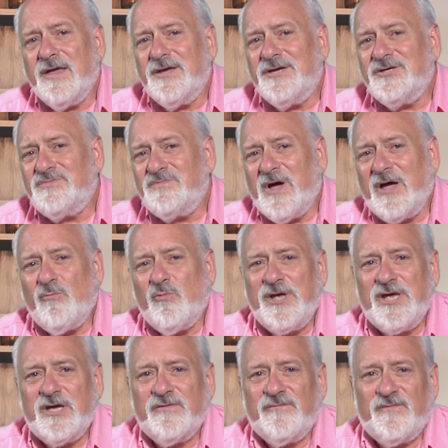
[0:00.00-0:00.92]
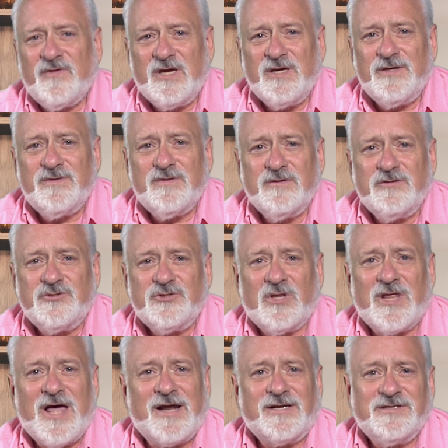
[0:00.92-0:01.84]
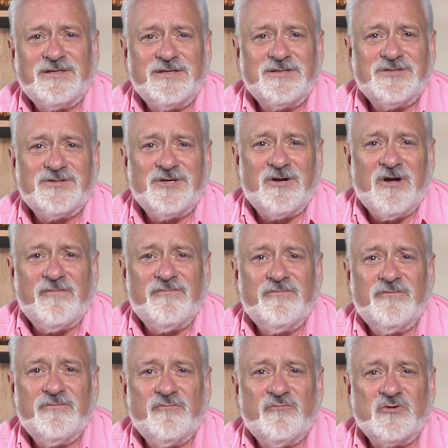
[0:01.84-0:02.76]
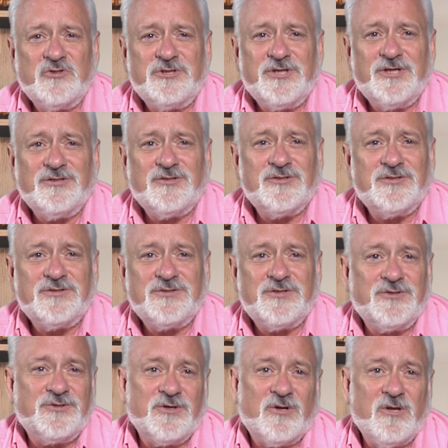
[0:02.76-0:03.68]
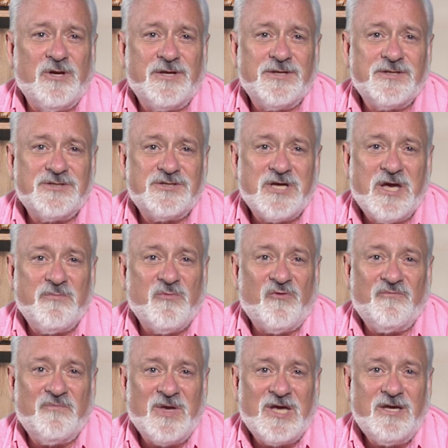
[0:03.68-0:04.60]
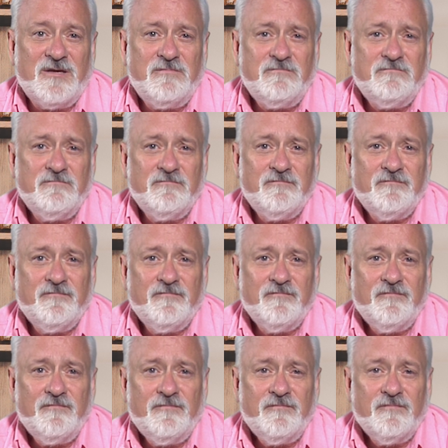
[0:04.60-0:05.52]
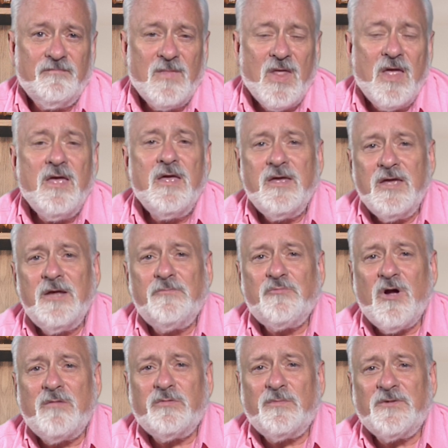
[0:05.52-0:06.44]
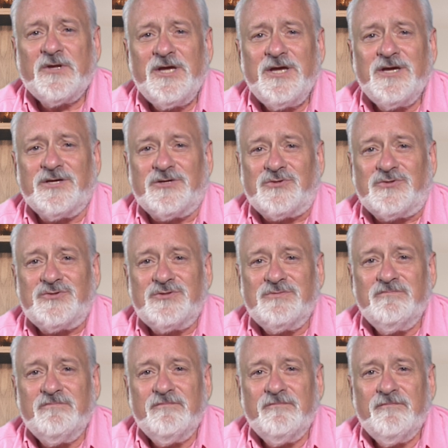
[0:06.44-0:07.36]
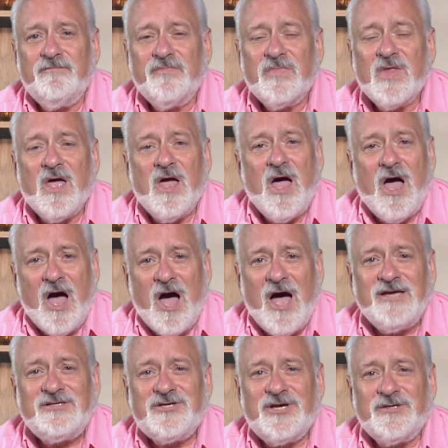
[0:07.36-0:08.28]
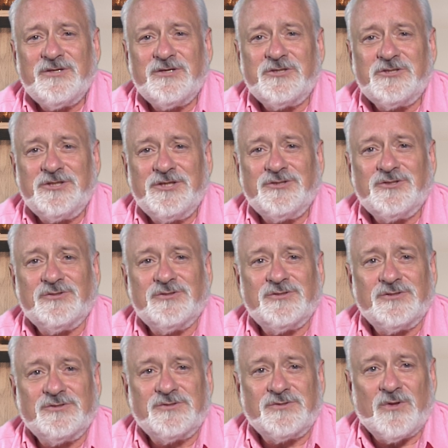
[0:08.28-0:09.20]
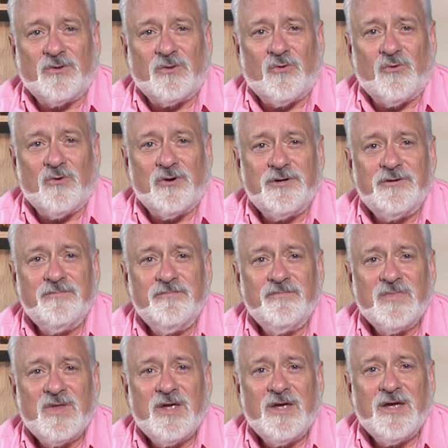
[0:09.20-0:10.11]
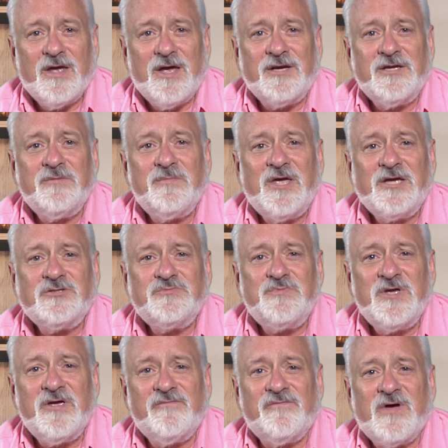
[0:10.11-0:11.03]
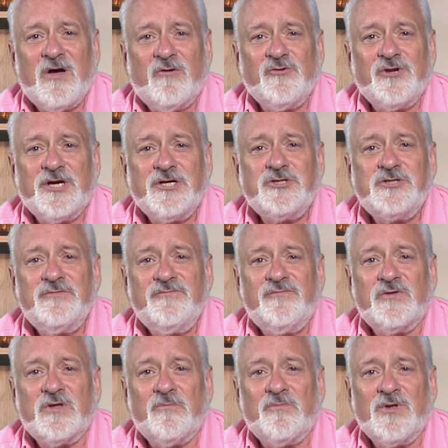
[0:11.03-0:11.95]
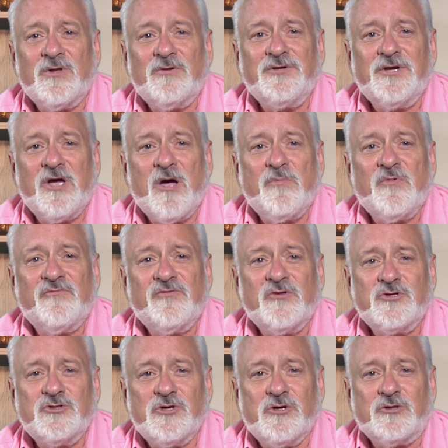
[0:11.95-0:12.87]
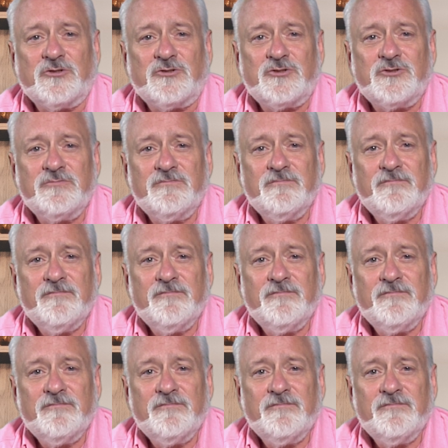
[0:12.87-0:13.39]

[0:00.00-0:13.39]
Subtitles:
Is my weak faith gelatinous enough for Jesus to declare the same of me? It probably is. I say that Jesus is the Lord, and he makes me a foundation for the building up of the church.